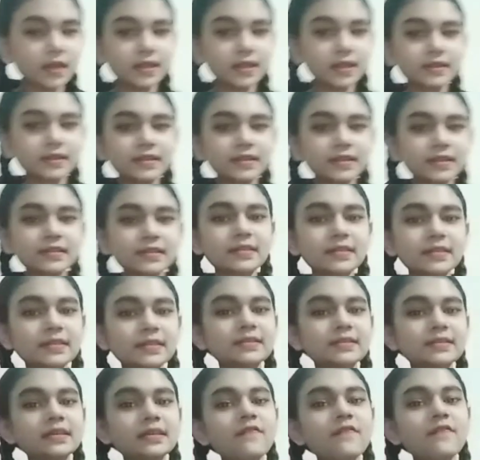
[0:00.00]
this is
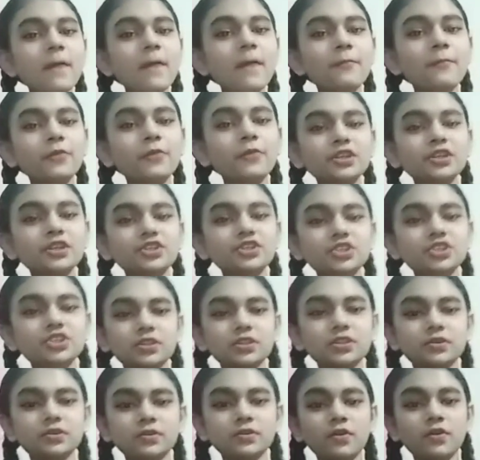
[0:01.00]

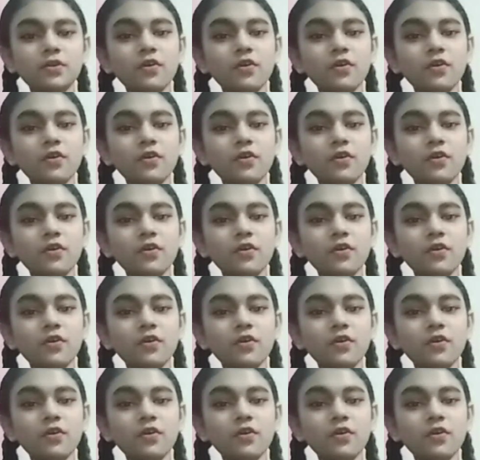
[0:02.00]
evaporation.